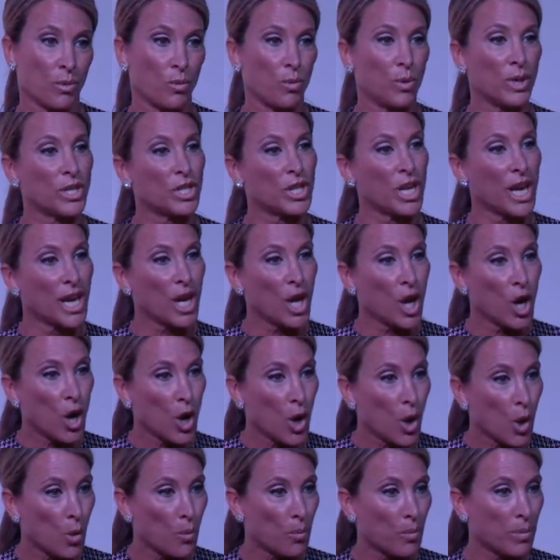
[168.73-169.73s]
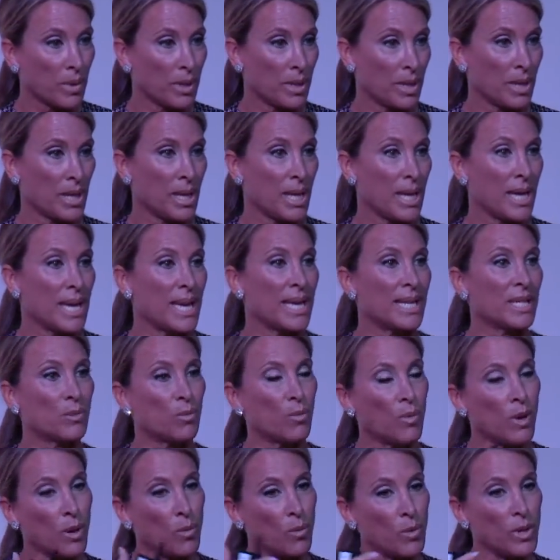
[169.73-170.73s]
which I hope is
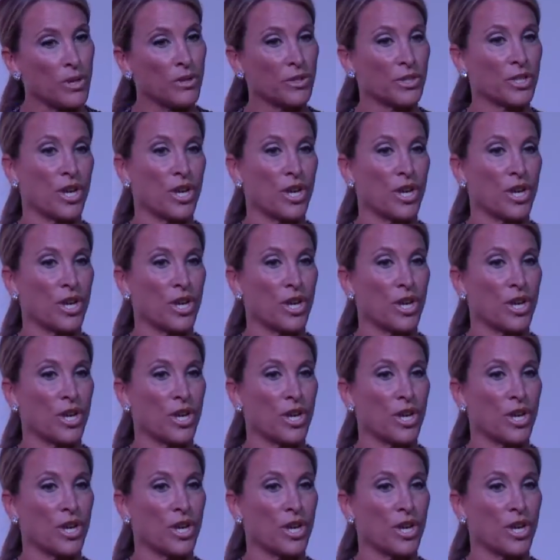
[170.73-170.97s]
what we are